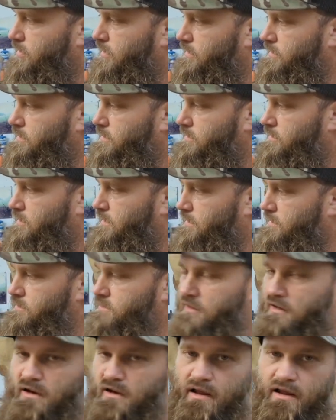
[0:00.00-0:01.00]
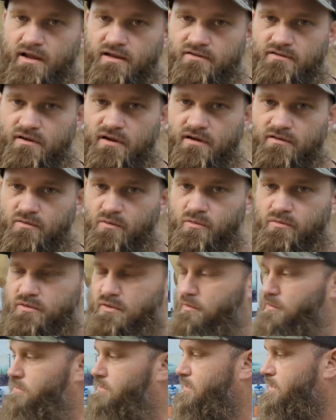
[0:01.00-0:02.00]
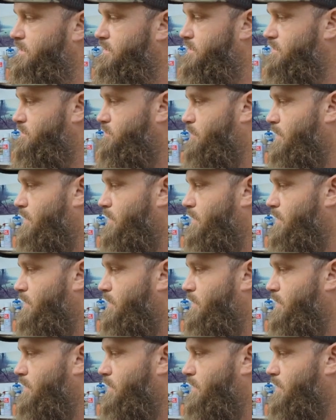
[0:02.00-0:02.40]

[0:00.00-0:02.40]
Clean, clean the glass eyes. I want them as clean as